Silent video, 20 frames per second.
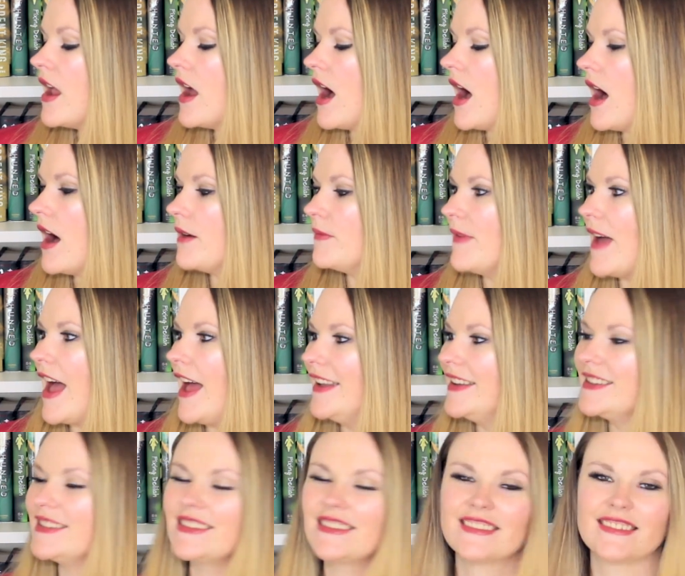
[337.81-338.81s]

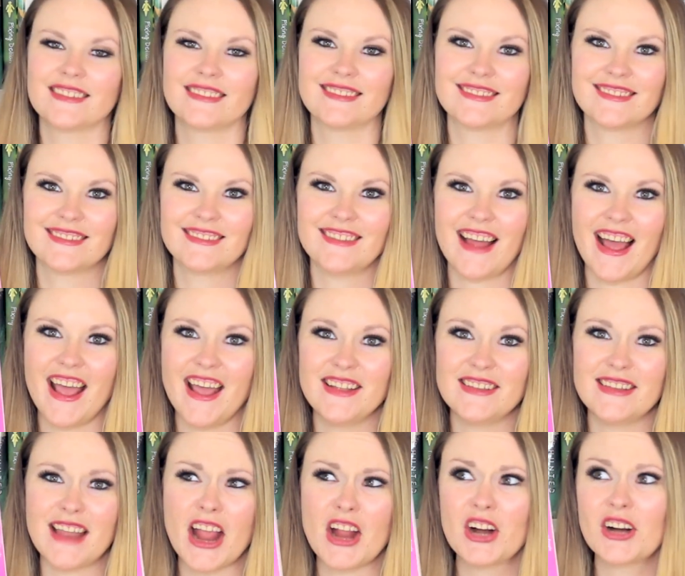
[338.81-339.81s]

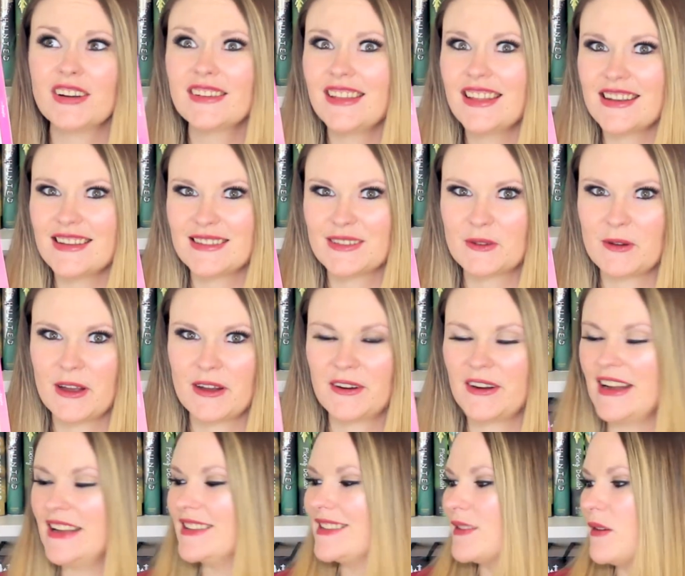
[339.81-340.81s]
I heard that it's a quick
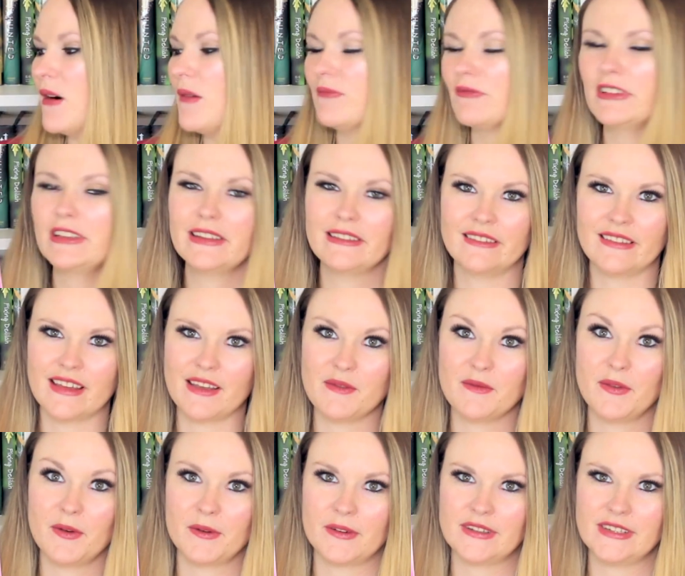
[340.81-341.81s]
read, so I'm really looking
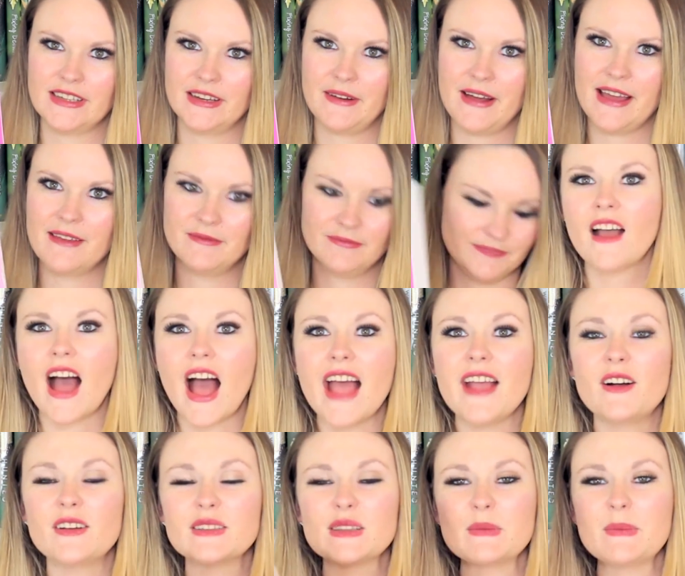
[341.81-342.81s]
forward to it.
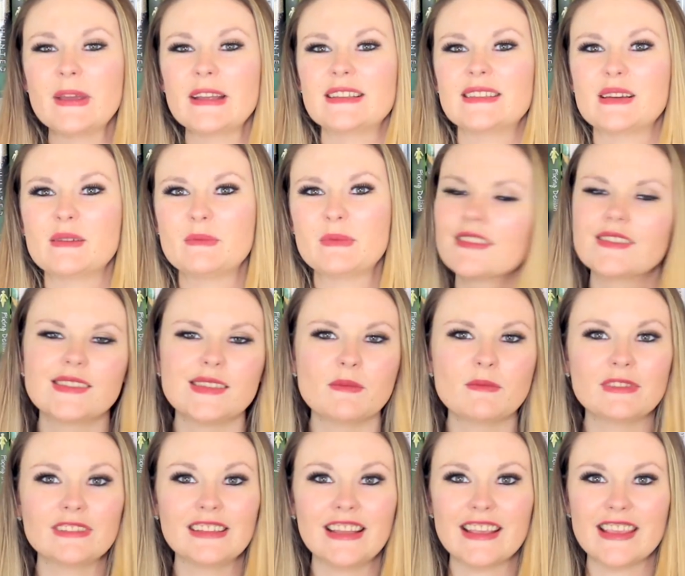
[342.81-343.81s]
I also picked up
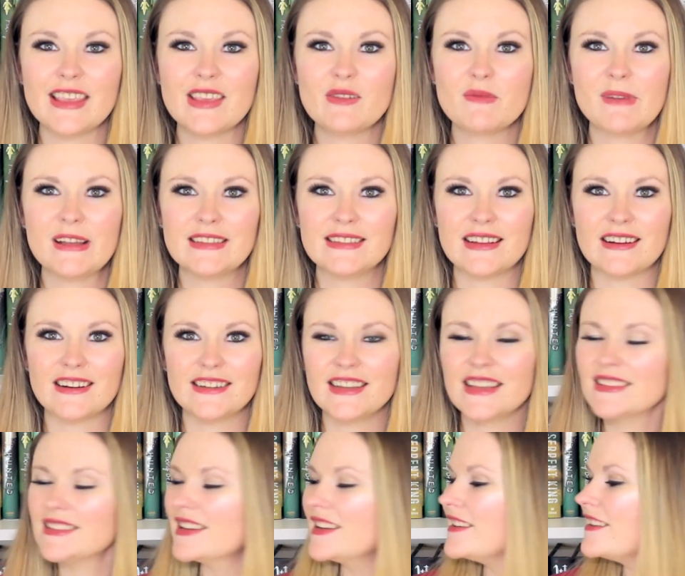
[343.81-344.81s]
Someone Like You by Sarah
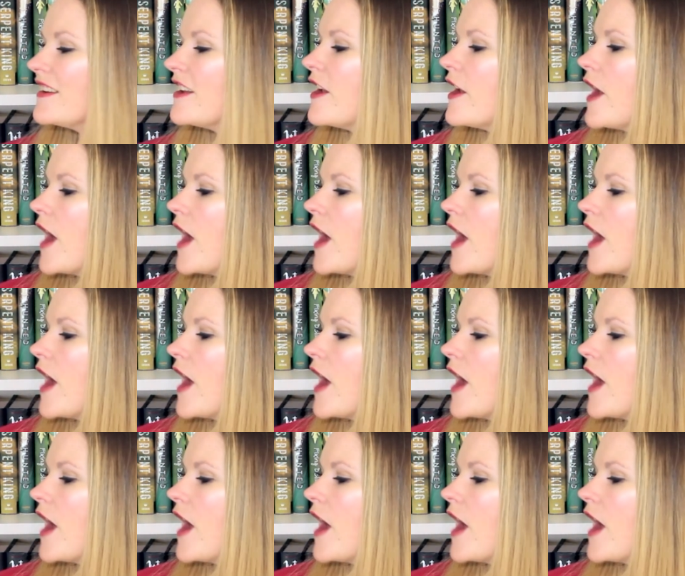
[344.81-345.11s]
Dessen.